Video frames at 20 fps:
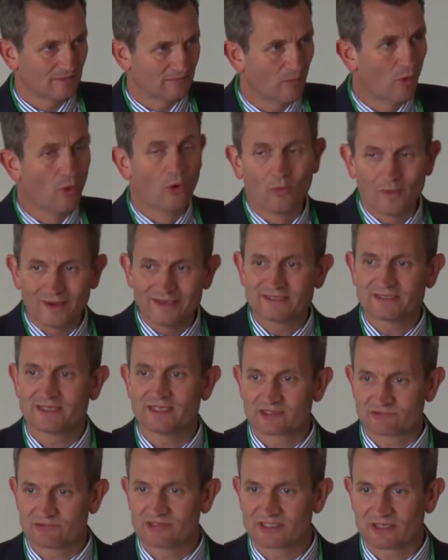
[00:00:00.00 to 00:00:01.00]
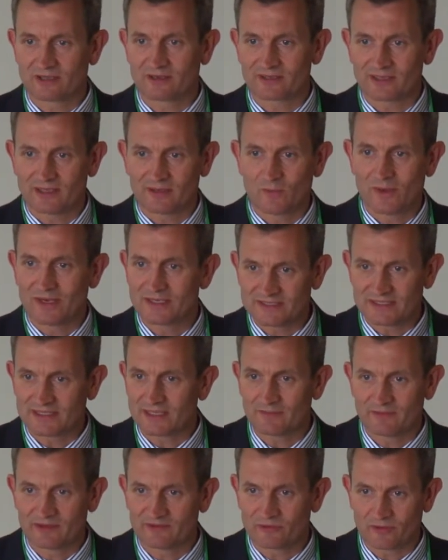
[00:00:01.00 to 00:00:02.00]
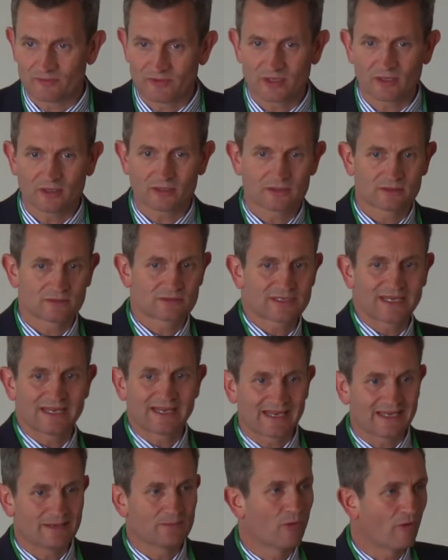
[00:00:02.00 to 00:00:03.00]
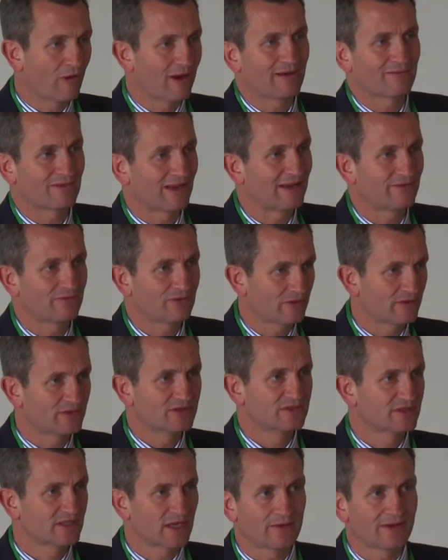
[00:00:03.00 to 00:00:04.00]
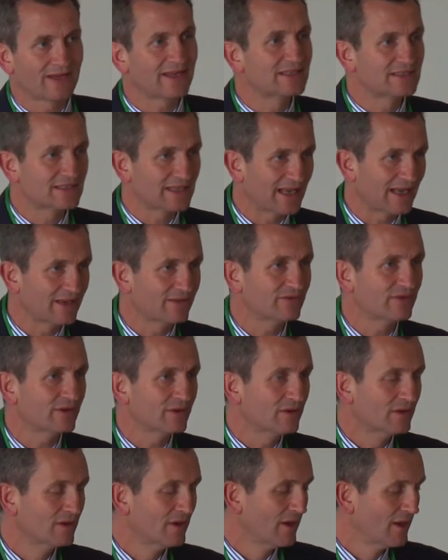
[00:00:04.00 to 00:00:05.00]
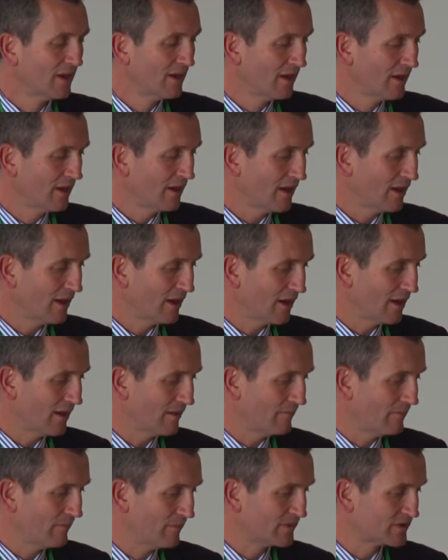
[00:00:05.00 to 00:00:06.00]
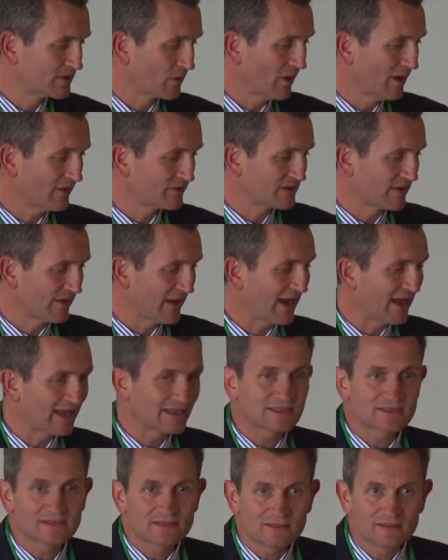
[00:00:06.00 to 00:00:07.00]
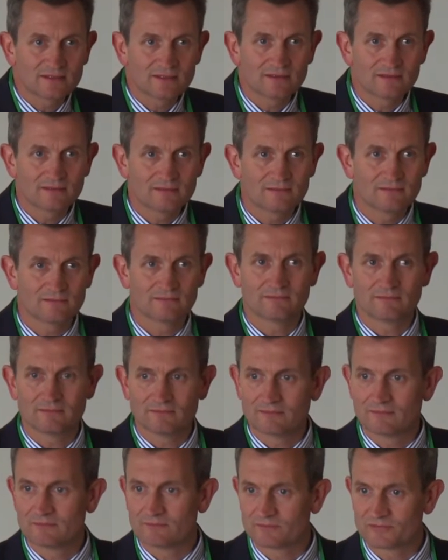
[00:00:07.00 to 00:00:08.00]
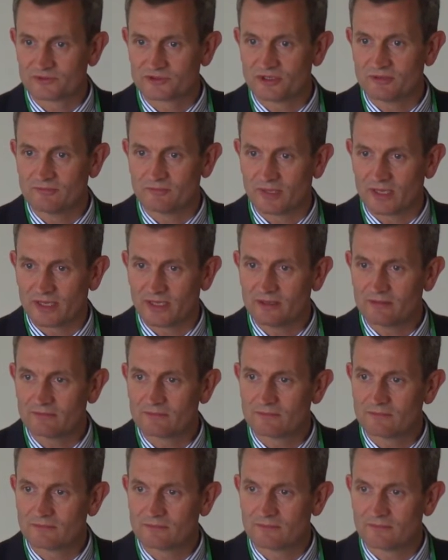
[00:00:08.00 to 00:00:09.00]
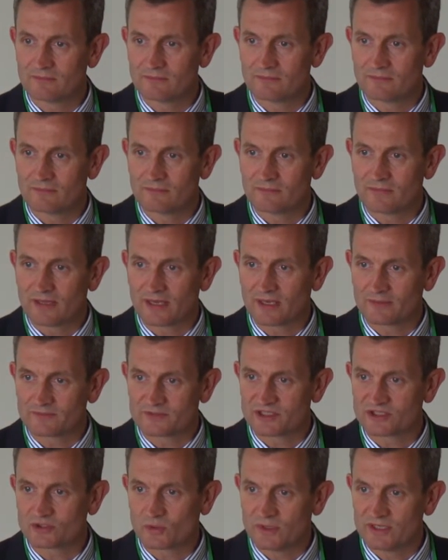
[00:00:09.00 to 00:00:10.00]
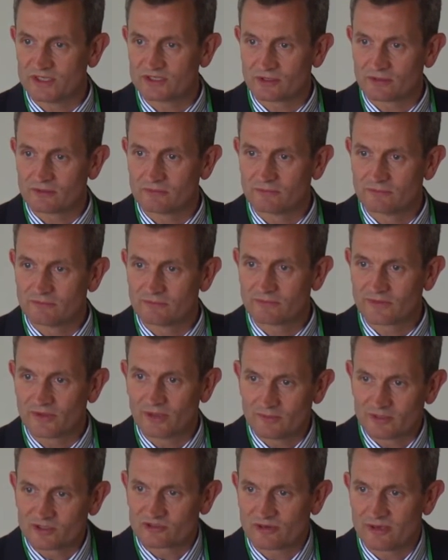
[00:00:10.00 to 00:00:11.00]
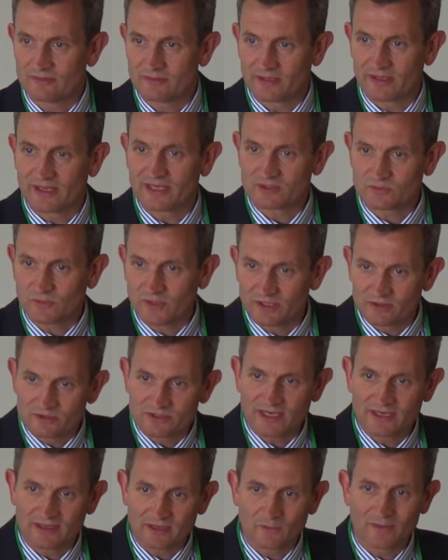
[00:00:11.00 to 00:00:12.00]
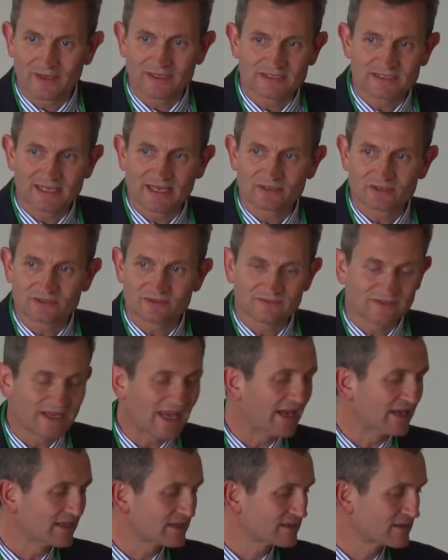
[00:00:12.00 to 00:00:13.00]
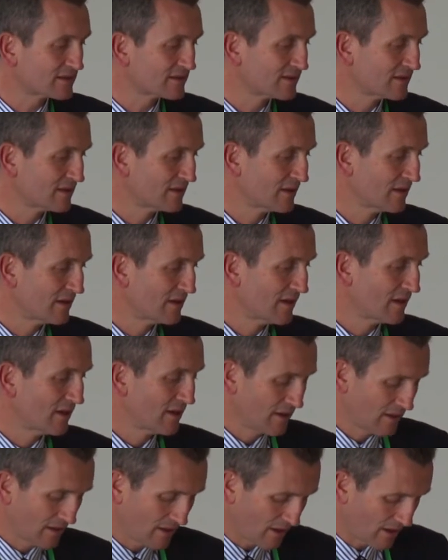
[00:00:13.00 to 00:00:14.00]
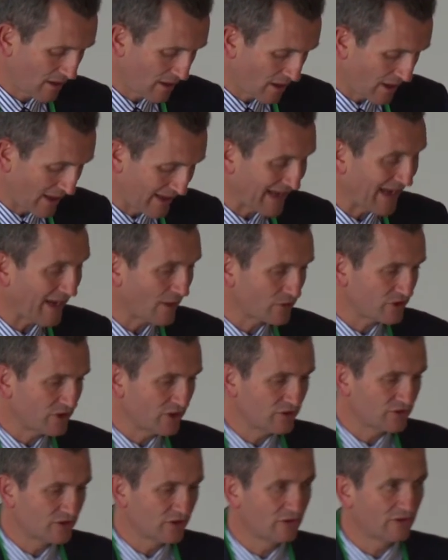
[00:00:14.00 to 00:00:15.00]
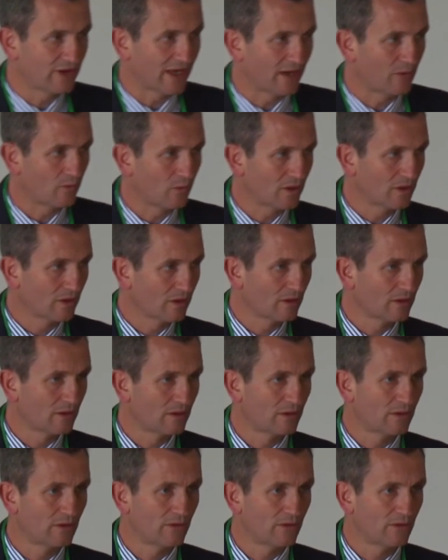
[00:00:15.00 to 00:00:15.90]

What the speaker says: more waste into recycling, where's it coming from? You can't take any more out of landfill than is going into landfill. So after that, presumably, there comes a squeeze on thermal treatment. That's where you take the waste out of next. And how do you do that? Well,